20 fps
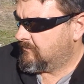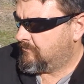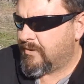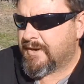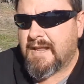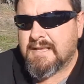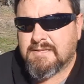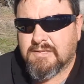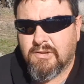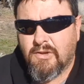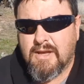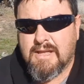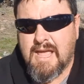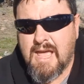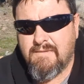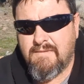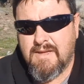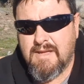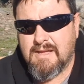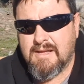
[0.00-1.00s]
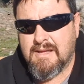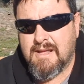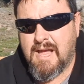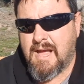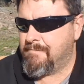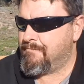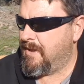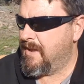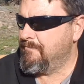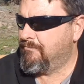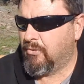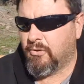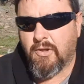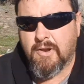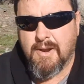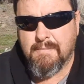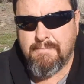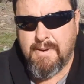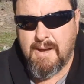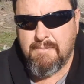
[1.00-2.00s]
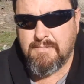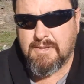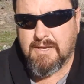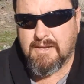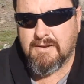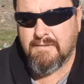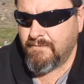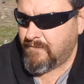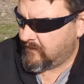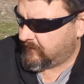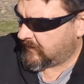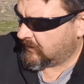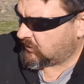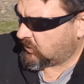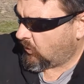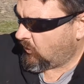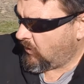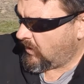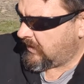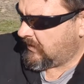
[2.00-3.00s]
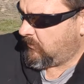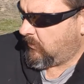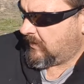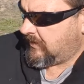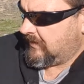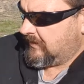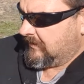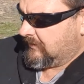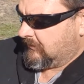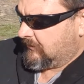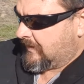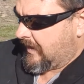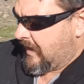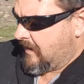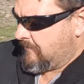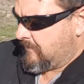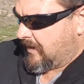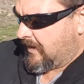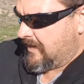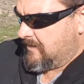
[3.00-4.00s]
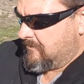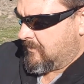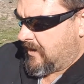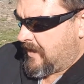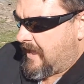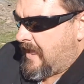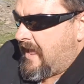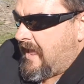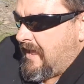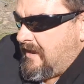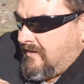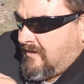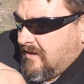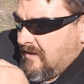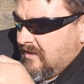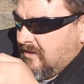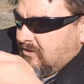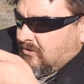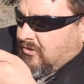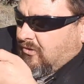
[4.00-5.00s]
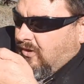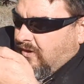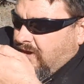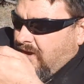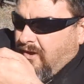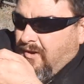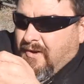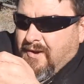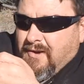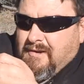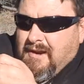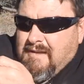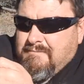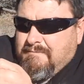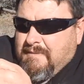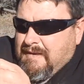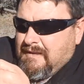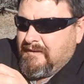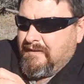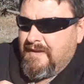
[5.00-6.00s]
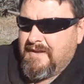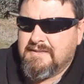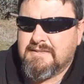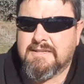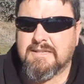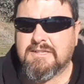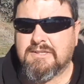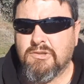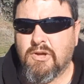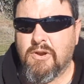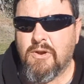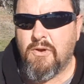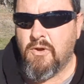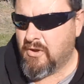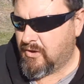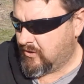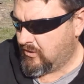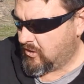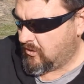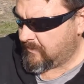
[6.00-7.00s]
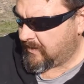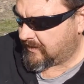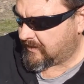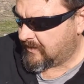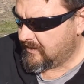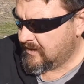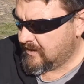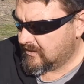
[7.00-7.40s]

but it's like having a pimple on a pumpkin. This tiny weeny little camera in my hand trying to hold a great big lens, it's not ergonomic.